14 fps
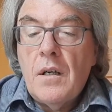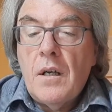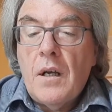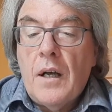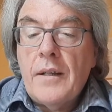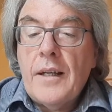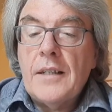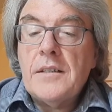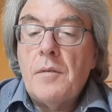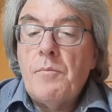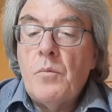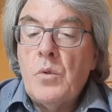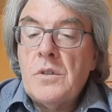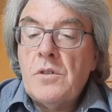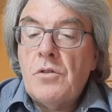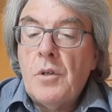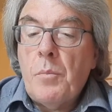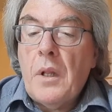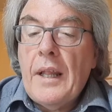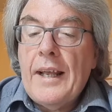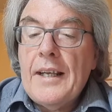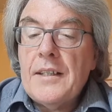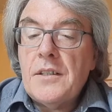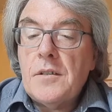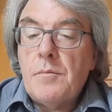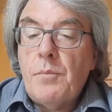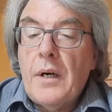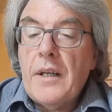and as it was
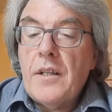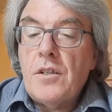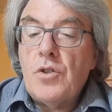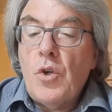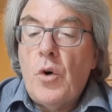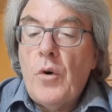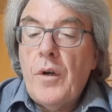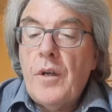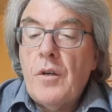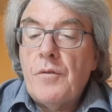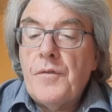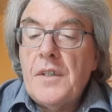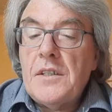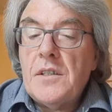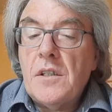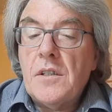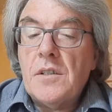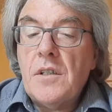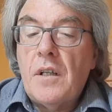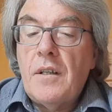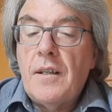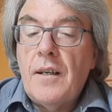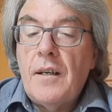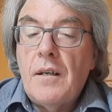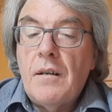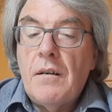replaced by the joy of Easter Sunday,